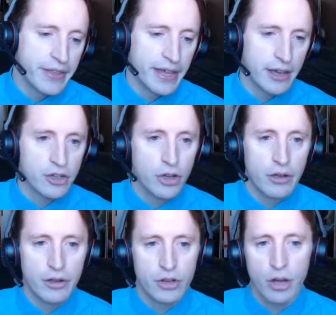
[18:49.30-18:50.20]
are
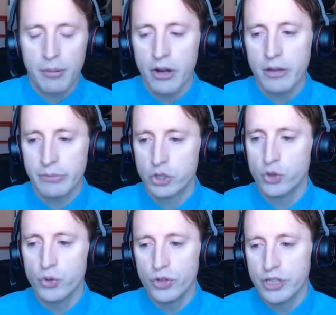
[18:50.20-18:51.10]
coupled up
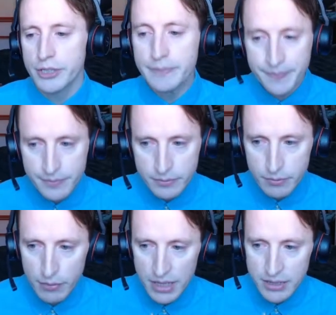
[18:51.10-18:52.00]
to the
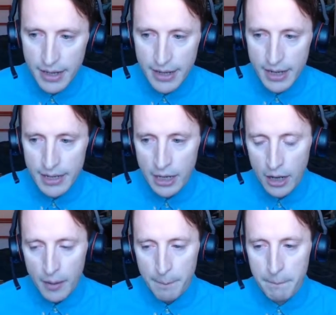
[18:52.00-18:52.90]
master AI,
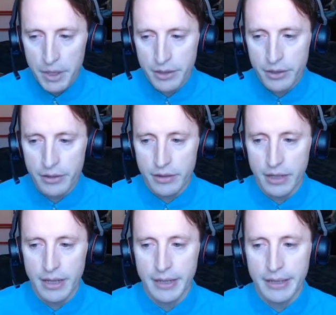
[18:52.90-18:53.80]
but
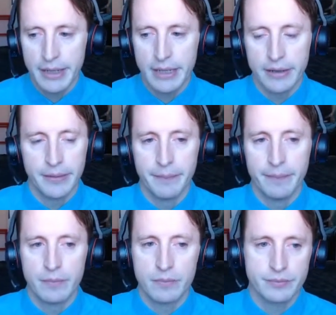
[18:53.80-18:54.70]
they
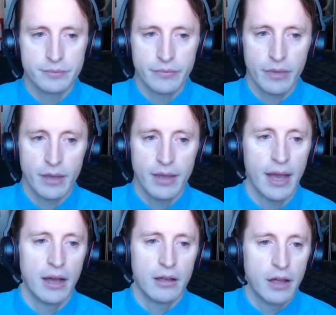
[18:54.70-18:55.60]

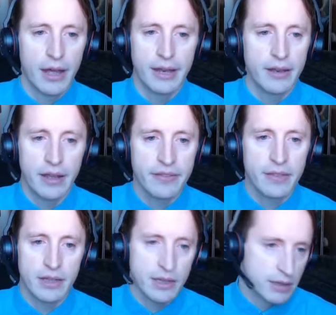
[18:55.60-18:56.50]
yeah,
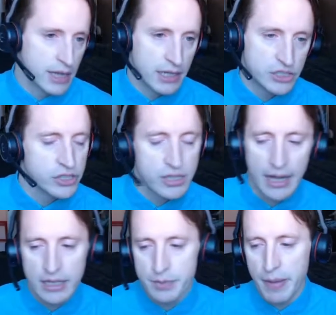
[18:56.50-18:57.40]
and they're just
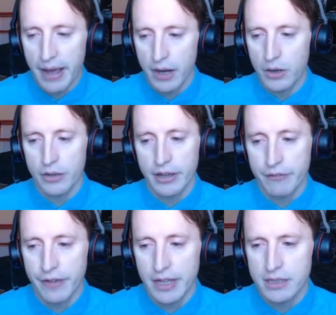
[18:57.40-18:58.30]
like spider-looking
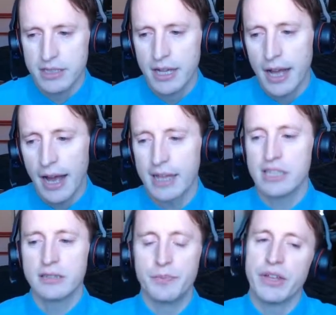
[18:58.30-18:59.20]
things. I had
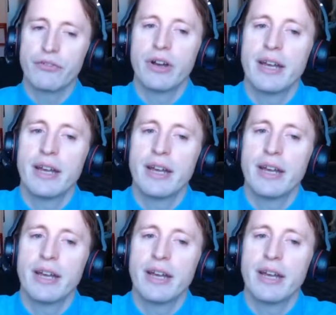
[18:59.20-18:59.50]
some different